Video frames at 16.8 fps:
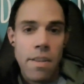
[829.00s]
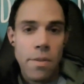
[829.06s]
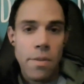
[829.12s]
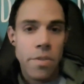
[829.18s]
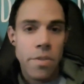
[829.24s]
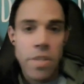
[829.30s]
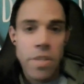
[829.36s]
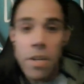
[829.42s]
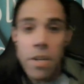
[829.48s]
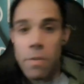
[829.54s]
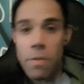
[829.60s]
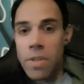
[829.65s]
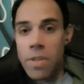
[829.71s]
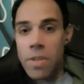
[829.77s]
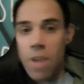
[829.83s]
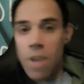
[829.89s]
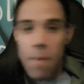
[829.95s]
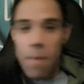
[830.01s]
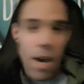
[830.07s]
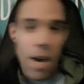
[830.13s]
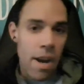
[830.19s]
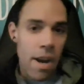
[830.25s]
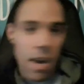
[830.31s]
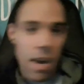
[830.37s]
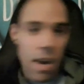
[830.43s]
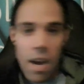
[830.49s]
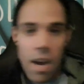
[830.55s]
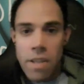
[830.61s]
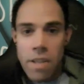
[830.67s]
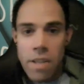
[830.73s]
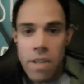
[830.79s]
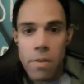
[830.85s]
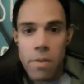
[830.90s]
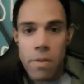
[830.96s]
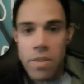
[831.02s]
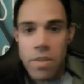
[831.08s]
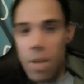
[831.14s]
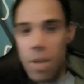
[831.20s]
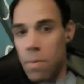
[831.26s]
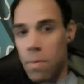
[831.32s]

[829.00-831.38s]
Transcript: she did a great job. I did a great job,